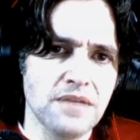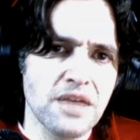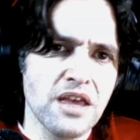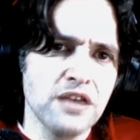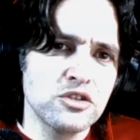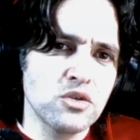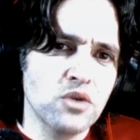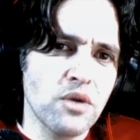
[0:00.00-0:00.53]

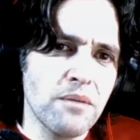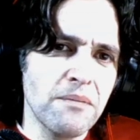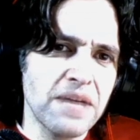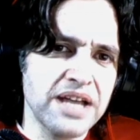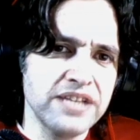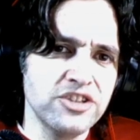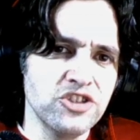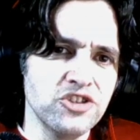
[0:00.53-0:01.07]
So
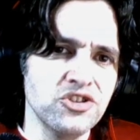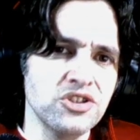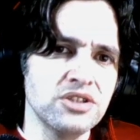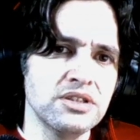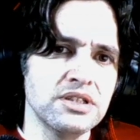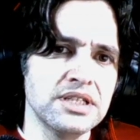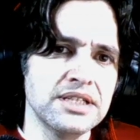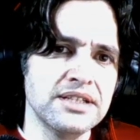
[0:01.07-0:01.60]
imagine
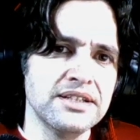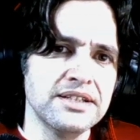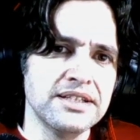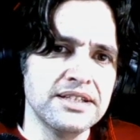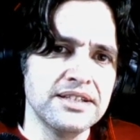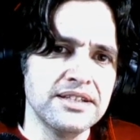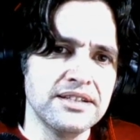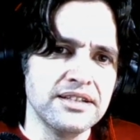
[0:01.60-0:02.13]

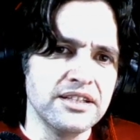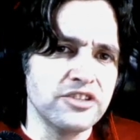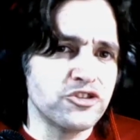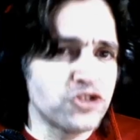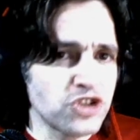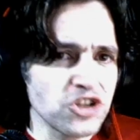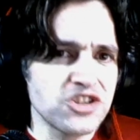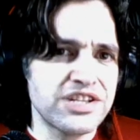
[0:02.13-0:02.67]
it's
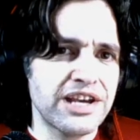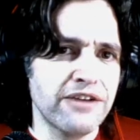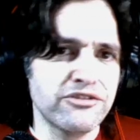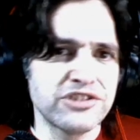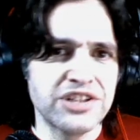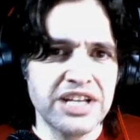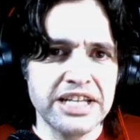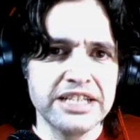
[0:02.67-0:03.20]
just after
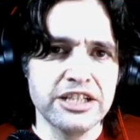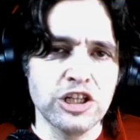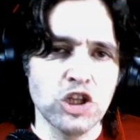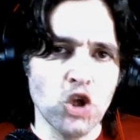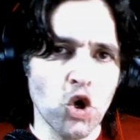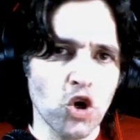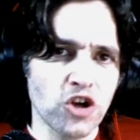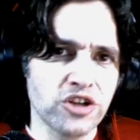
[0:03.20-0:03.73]
9
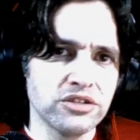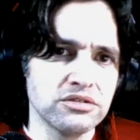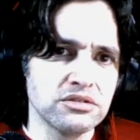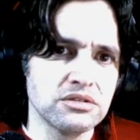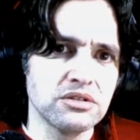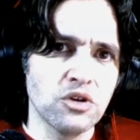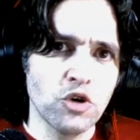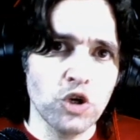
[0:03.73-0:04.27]
o'clock
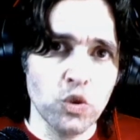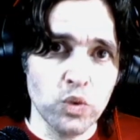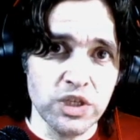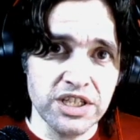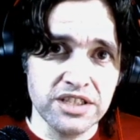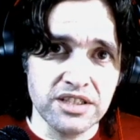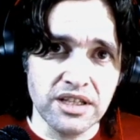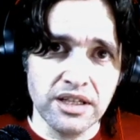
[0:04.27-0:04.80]
on a
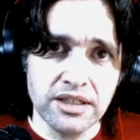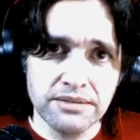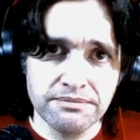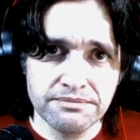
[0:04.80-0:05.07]
weekday,